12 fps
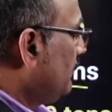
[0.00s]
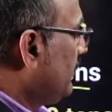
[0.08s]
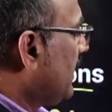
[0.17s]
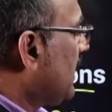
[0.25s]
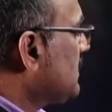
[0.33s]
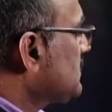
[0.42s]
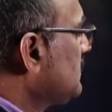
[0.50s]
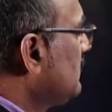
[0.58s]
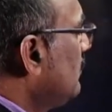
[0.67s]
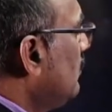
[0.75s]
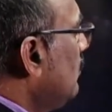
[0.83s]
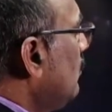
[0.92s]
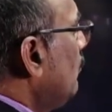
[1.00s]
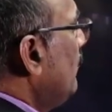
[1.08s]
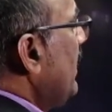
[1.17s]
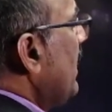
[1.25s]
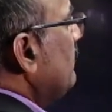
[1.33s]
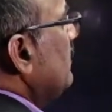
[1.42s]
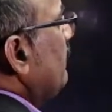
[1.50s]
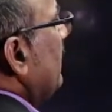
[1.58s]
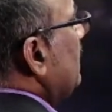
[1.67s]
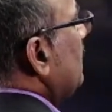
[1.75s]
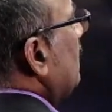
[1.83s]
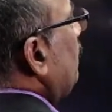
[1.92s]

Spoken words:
because we have the value